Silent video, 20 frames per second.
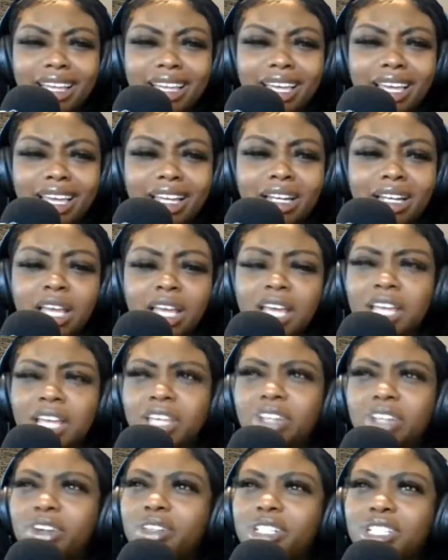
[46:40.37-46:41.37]
and
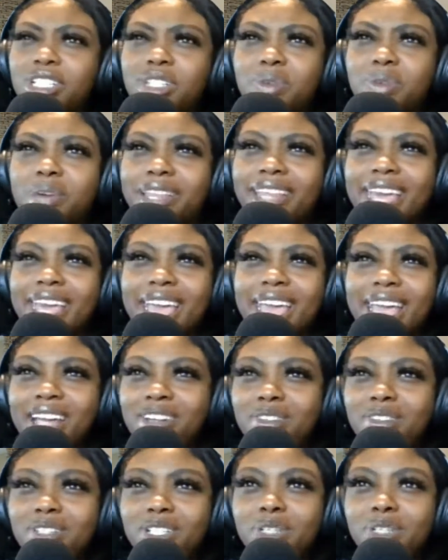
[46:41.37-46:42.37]
just the way they handle
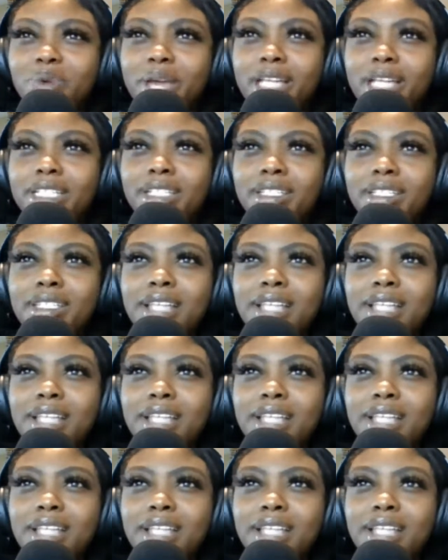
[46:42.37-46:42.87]
situations.